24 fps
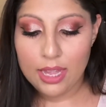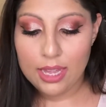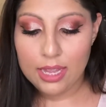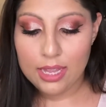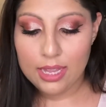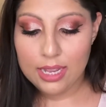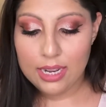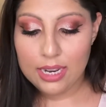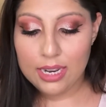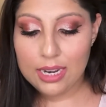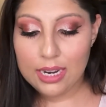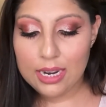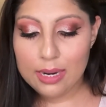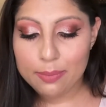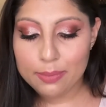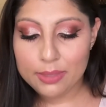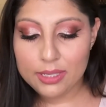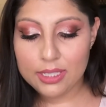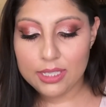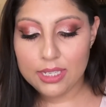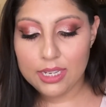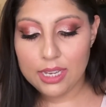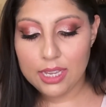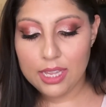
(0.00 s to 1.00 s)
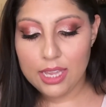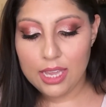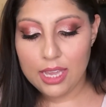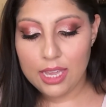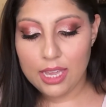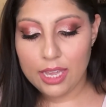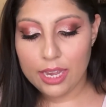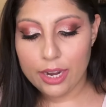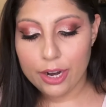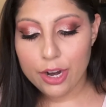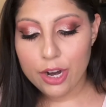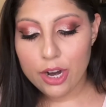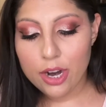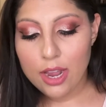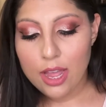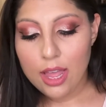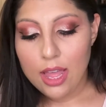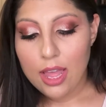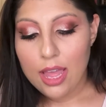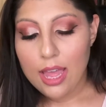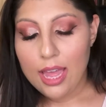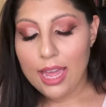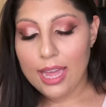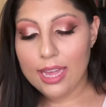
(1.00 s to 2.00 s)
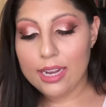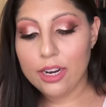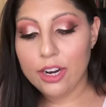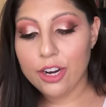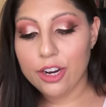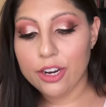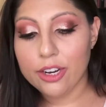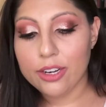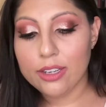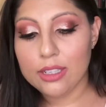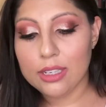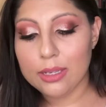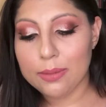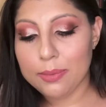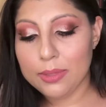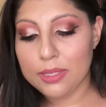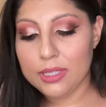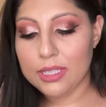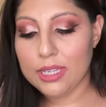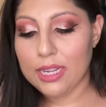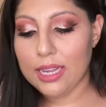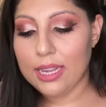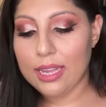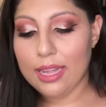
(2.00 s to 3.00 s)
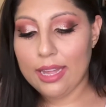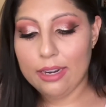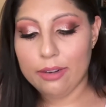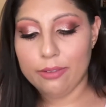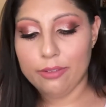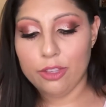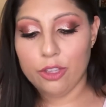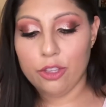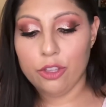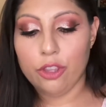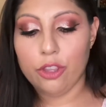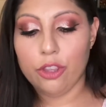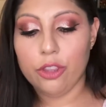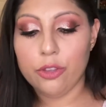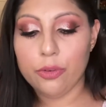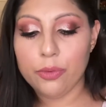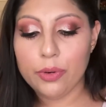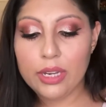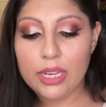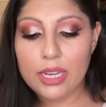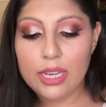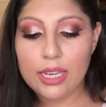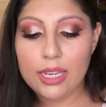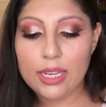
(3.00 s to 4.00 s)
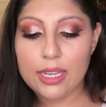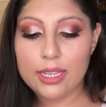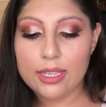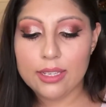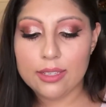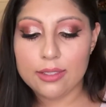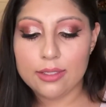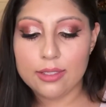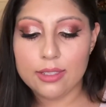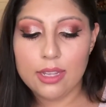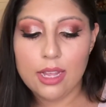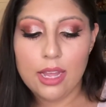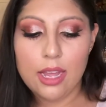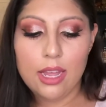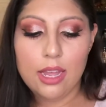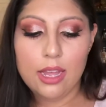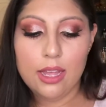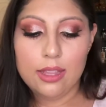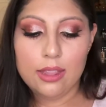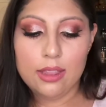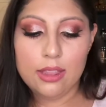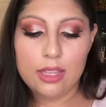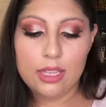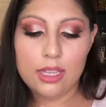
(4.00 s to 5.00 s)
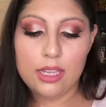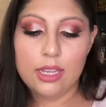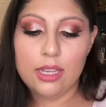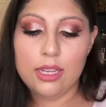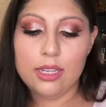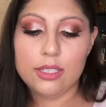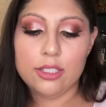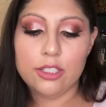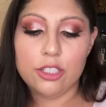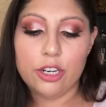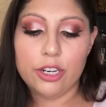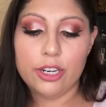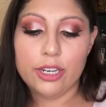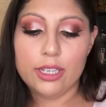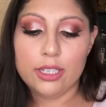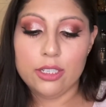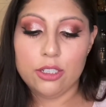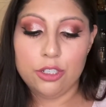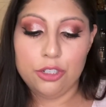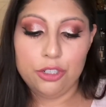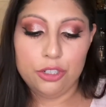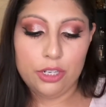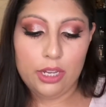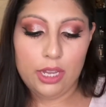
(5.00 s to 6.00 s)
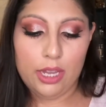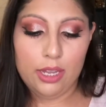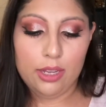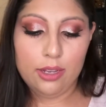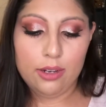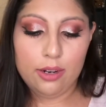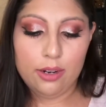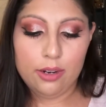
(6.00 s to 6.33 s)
lipstick here, and her lipstick out of the 3 is the darkest shade,